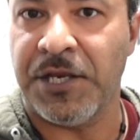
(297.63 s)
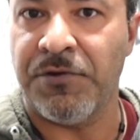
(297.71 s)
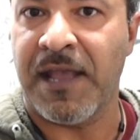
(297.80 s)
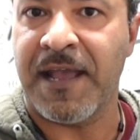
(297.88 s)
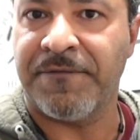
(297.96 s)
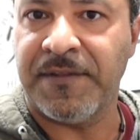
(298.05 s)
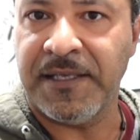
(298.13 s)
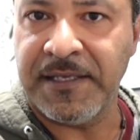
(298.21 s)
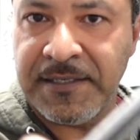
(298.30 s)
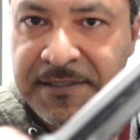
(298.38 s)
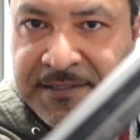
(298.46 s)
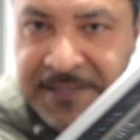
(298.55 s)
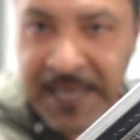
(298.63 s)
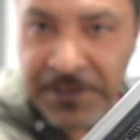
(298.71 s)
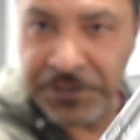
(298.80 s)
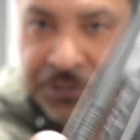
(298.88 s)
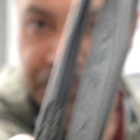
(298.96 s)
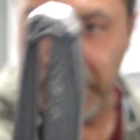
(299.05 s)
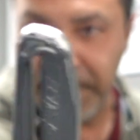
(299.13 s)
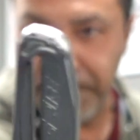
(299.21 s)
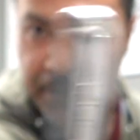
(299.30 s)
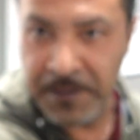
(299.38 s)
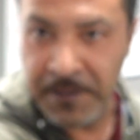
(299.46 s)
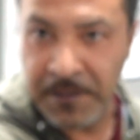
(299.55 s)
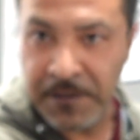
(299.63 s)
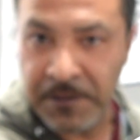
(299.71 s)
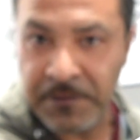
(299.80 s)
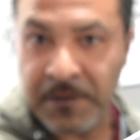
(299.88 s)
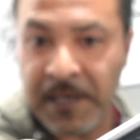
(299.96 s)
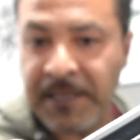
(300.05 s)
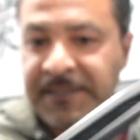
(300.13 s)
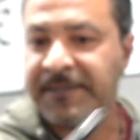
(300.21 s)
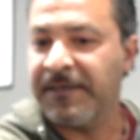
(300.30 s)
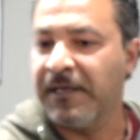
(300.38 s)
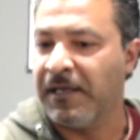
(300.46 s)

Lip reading: you have the standard grip, right?